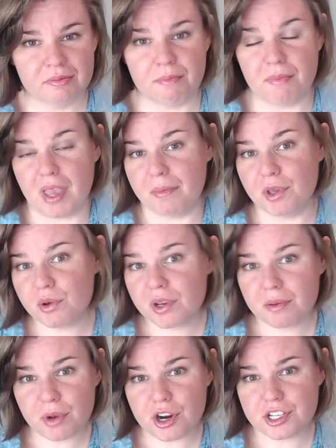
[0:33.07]
Maybe you
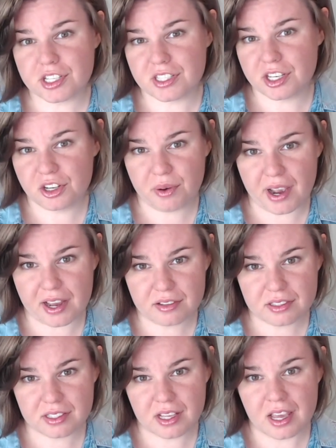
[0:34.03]
can purchase a new
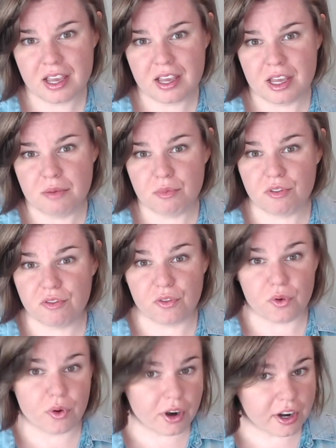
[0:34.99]
house
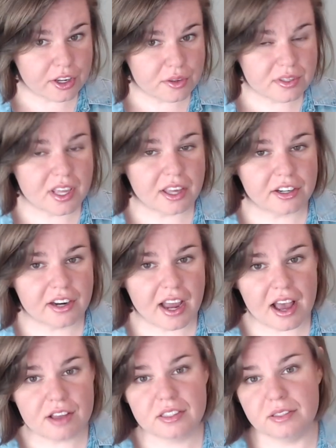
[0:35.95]
before you sell your
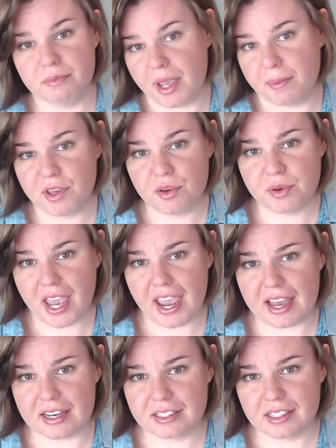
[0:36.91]
house, maybe you
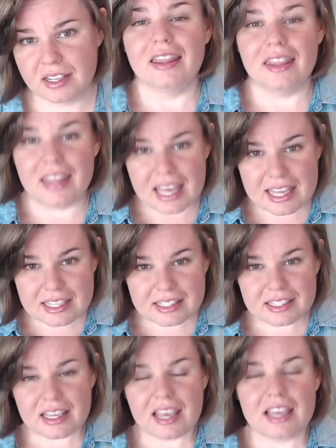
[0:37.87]
can't.
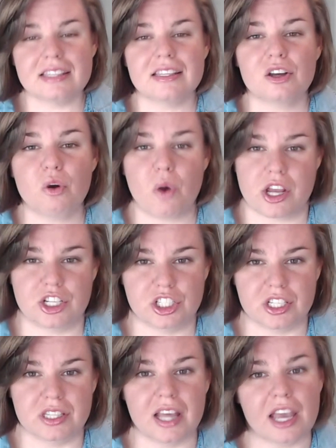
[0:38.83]
This is a
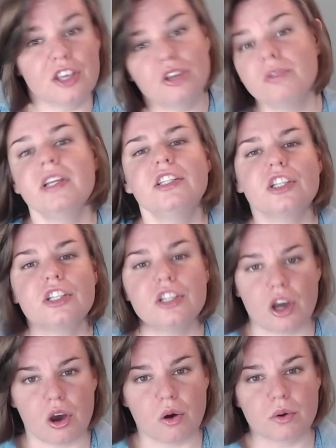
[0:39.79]
question that you need to
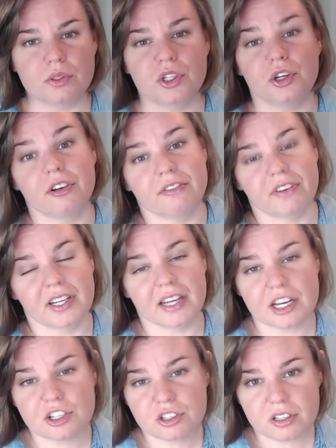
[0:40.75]
go to your
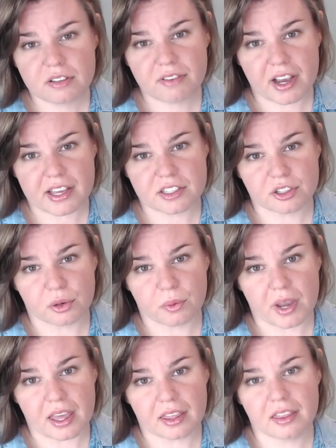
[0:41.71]
financial advisor
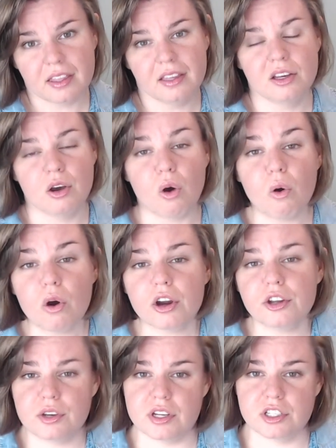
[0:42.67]
with, or
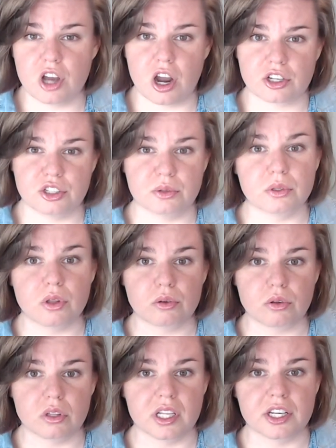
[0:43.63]
you can talk to a
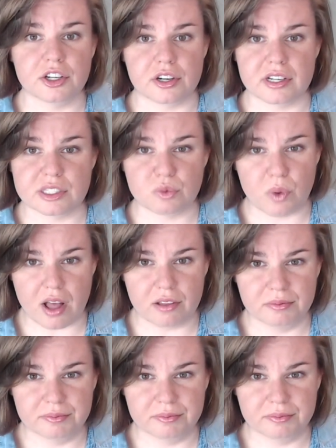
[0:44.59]
local lender as well.